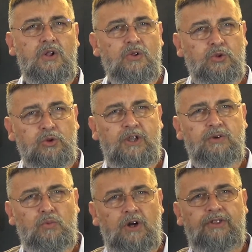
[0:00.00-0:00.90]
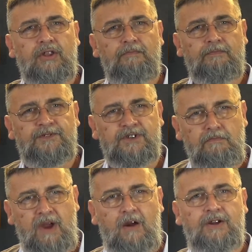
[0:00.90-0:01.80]
look at what the
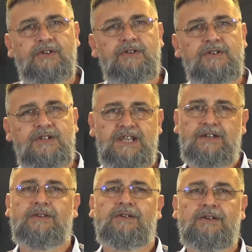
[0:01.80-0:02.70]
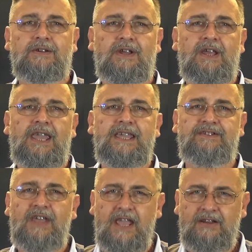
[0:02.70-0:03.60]
Samaritan did. He
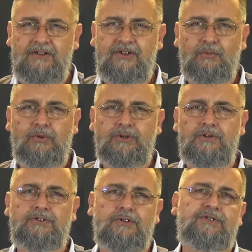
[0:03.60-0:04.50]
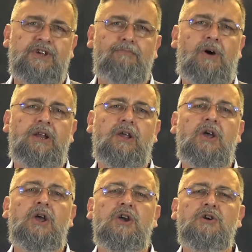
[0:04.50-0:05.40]
tended the wounds of someone
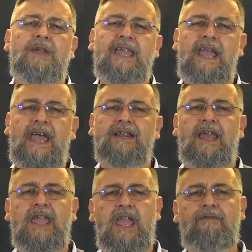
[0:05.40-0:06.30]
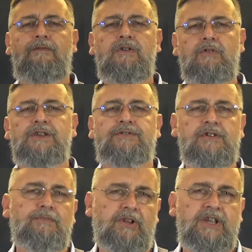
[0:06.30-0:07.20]
who he had every reason to
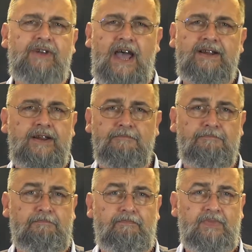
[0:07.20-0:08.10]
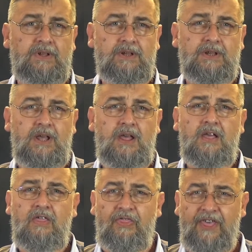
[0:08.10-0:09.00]
believe hated him.
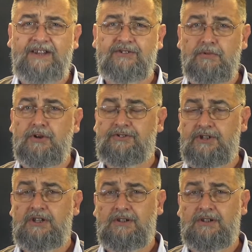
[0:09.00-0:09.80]
That's mercy.